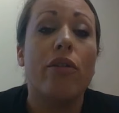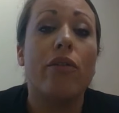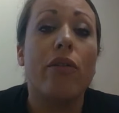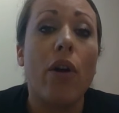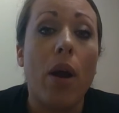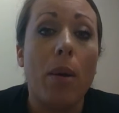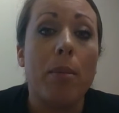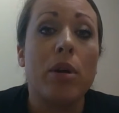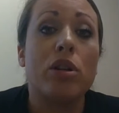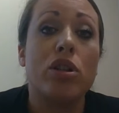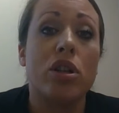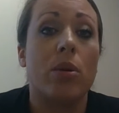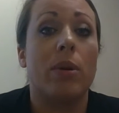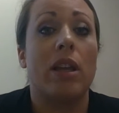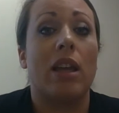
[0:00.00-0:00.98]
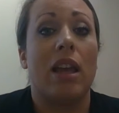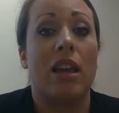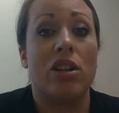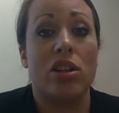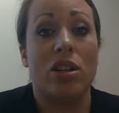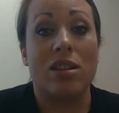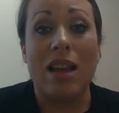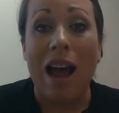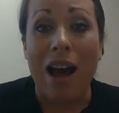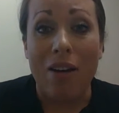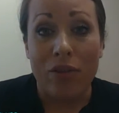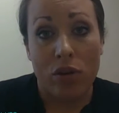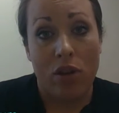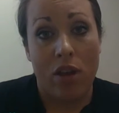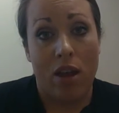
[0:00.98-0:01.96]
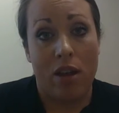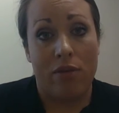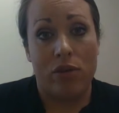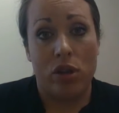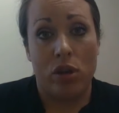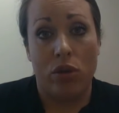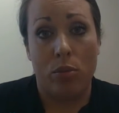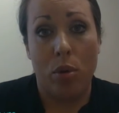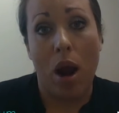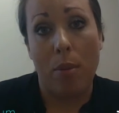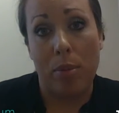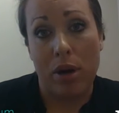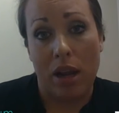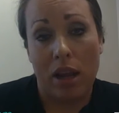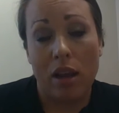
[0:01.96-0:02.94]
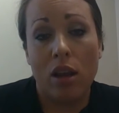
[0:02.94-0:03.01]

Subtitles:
from showing agents after they have shown the property.